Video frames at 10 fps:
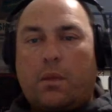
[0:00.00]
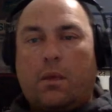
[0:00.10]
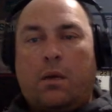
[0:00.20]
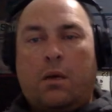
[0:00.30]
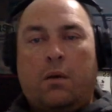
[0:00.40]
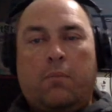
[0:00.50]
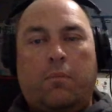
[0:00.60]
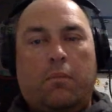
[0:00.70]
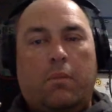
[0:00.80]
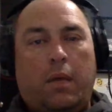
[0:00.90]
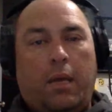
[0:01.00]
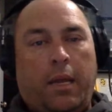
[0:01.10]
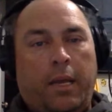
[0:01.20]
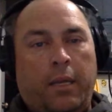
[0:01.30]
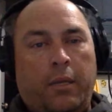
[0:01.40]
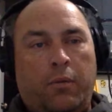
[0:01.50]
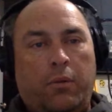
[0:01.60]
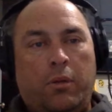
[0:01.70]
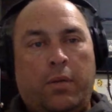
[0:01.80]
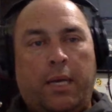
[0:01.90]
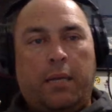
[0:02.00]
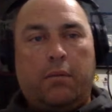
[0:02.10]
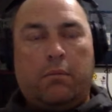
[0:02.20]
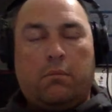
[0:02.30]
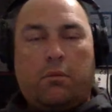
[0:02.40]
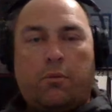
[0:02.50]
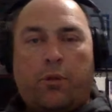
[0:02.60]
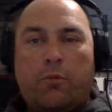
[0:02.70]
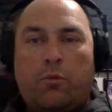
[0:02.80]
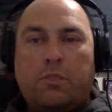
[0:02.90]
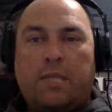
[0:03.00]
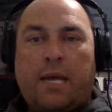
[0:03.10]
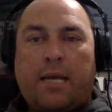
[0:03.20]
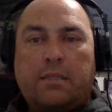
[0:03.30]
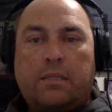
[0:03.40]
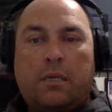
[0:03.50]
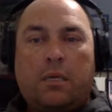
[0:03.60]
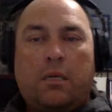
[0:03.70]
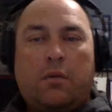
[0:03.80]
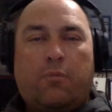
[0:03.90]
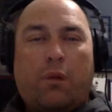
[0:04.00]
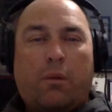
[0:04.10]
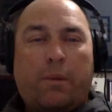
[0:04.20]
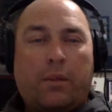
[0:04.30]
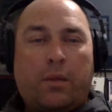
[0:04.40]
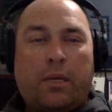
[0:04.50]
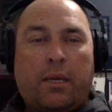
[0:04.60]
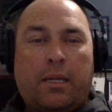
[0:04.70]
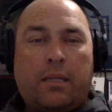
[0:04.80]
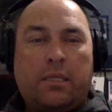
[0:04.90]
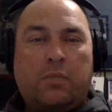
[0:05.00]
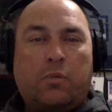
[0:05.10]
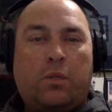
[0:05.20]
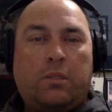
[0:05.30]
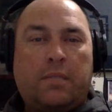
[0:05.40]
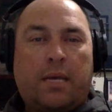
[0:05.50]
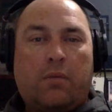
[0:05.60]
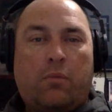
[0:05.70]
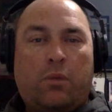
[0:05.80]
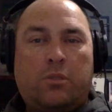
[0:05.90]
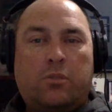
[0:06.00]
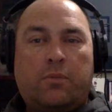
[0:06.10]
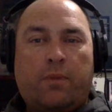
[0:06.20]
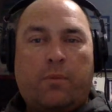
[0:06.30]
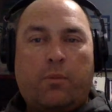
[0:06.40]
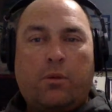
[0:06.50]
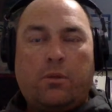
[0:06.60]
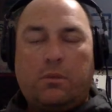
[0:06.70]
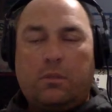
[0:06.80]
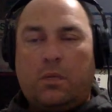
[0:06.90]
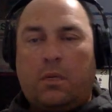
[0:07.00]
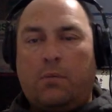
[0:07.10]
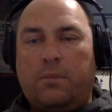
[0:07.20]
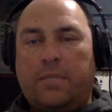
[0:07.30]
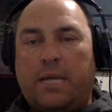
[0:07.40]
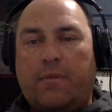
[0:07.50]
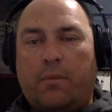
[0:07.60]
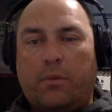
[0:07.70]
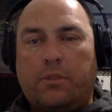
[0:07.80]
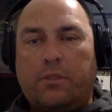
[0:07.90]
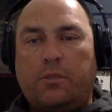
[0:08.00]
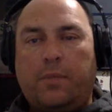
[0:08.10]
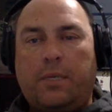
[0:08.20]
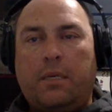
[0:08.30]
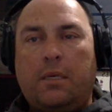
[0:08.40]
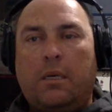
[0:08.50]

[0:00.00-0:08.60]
and you get 3 or more sacks, you're probably looking at least one sack, one sack fumble, excuse me.